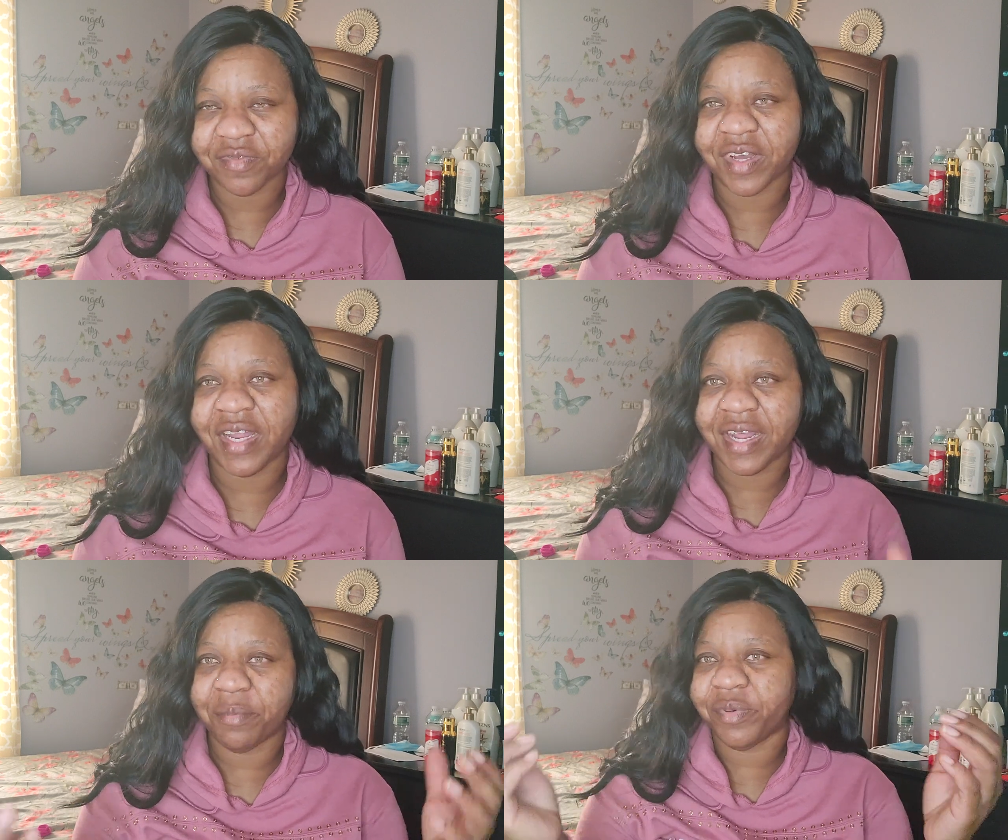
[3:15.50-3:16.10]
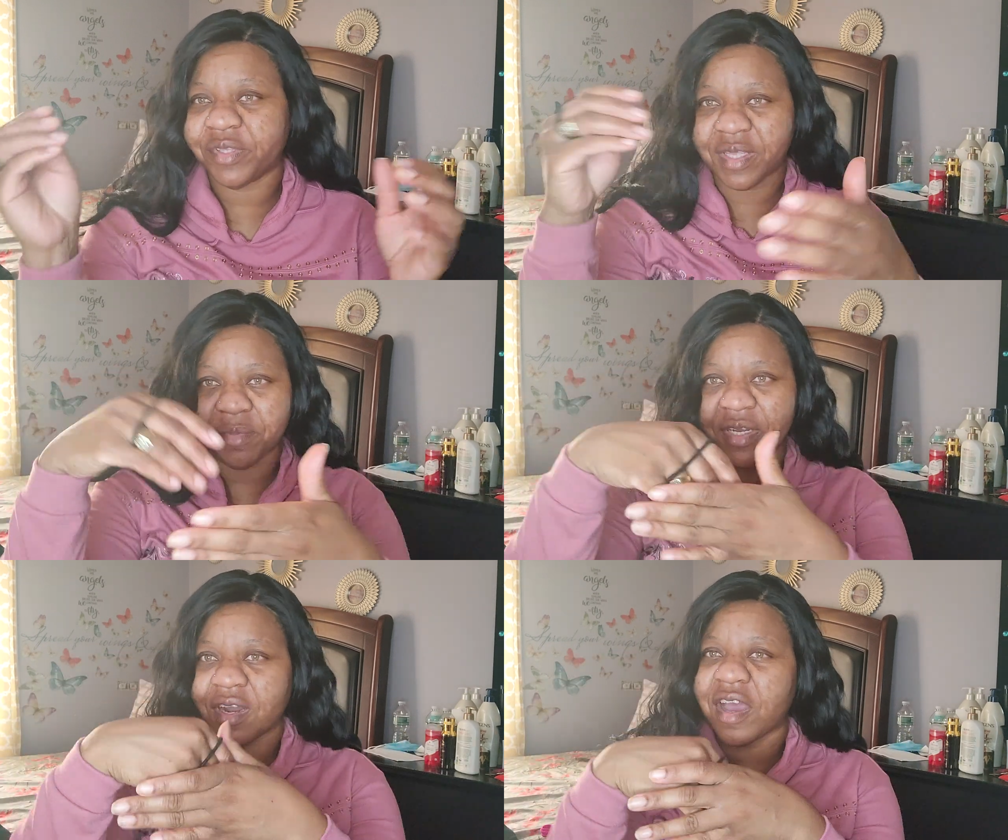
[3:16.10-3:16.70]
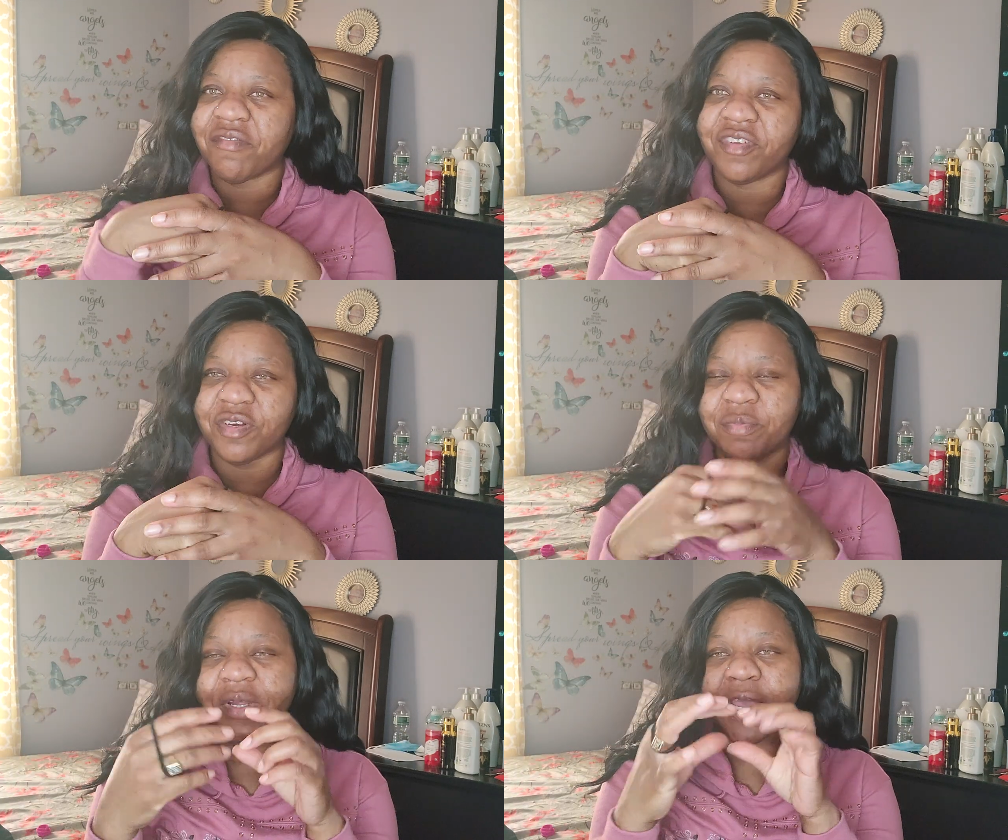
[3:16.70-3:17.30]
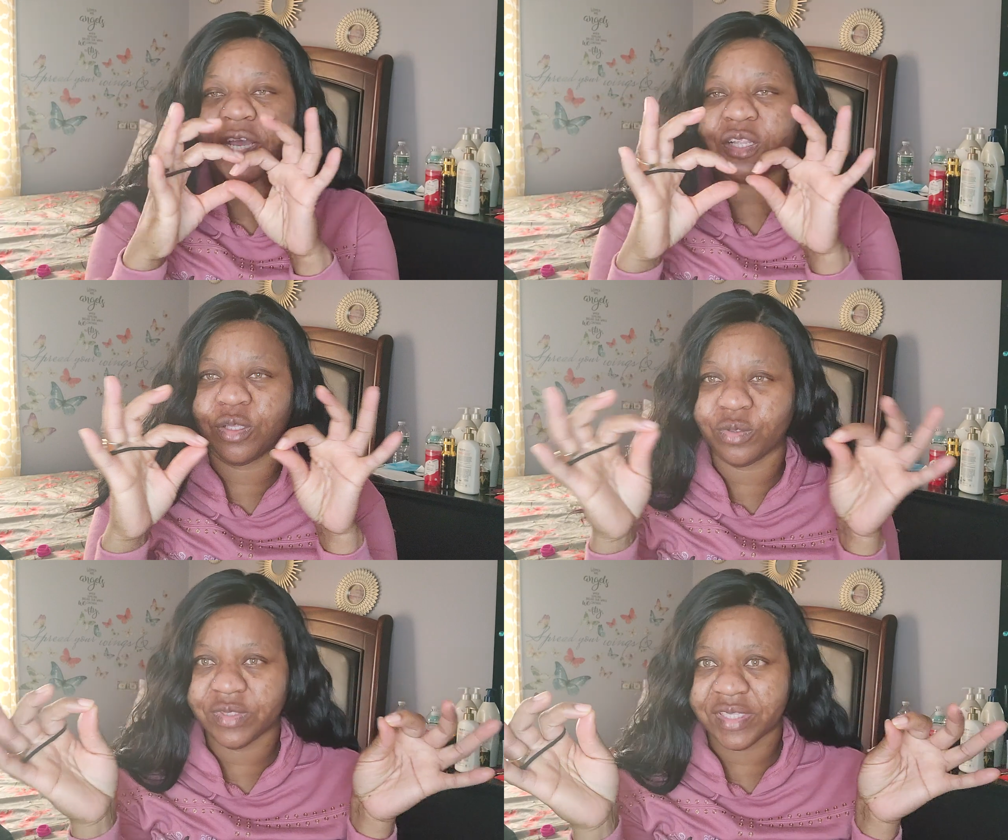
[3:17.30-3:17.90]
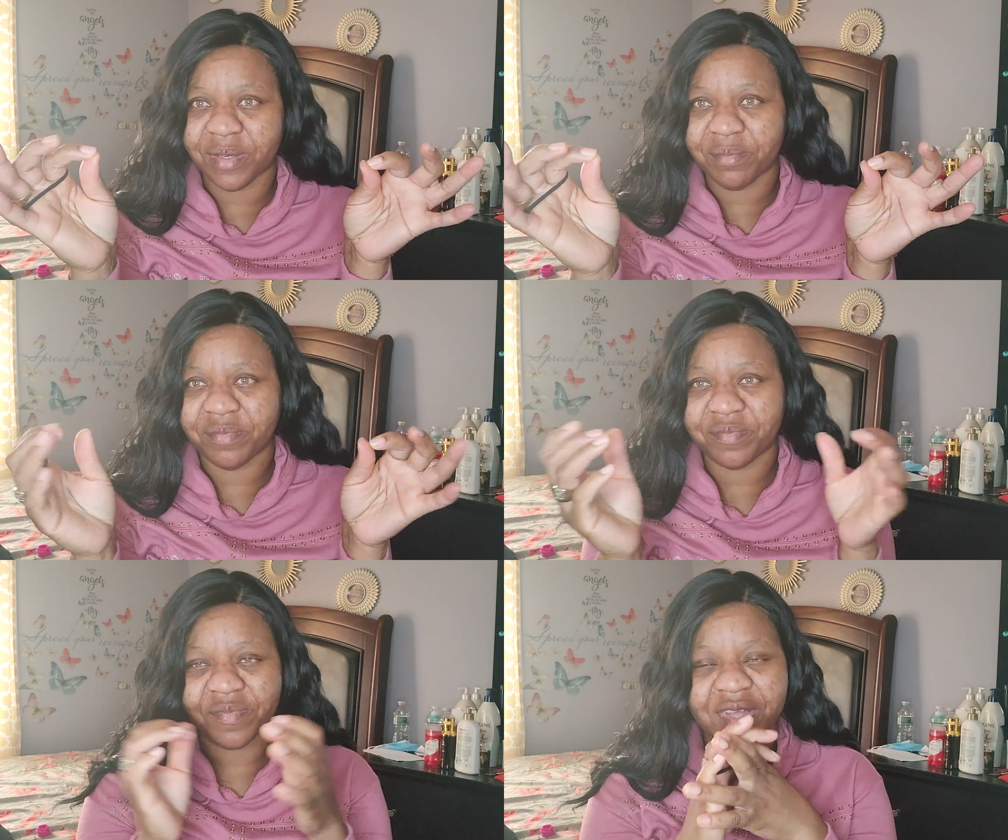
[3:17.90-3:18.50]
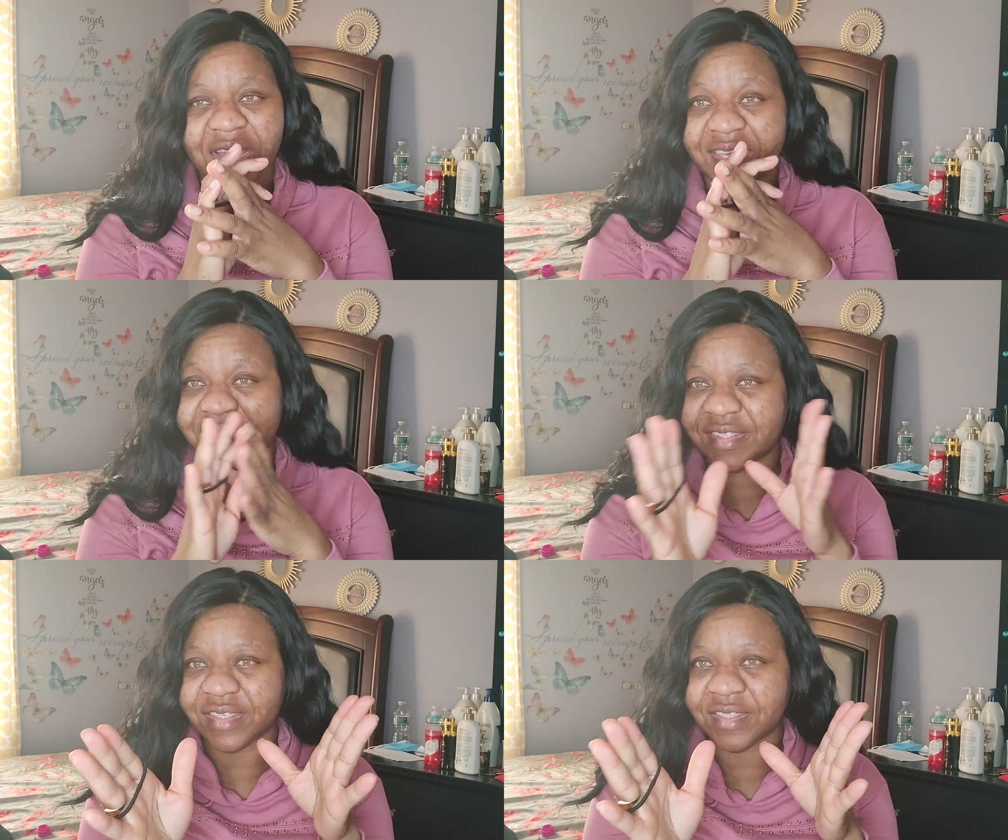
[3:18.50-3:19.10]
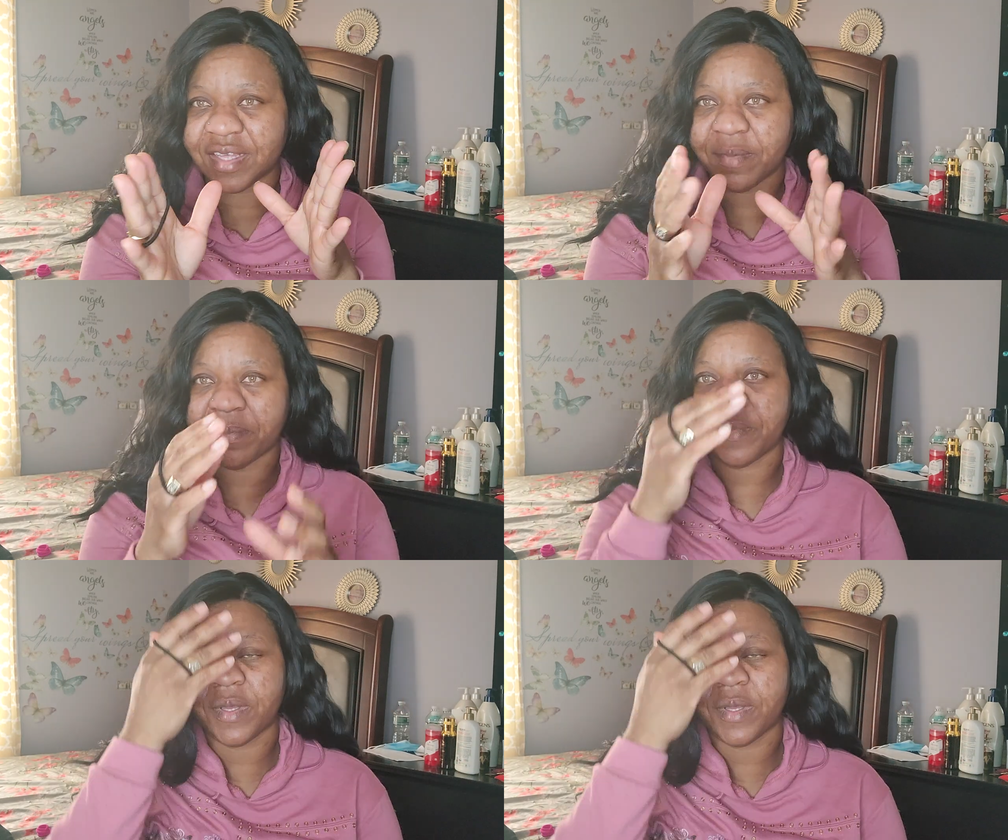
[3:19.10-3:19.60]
and I put them in an envelope and I close them, I seal them.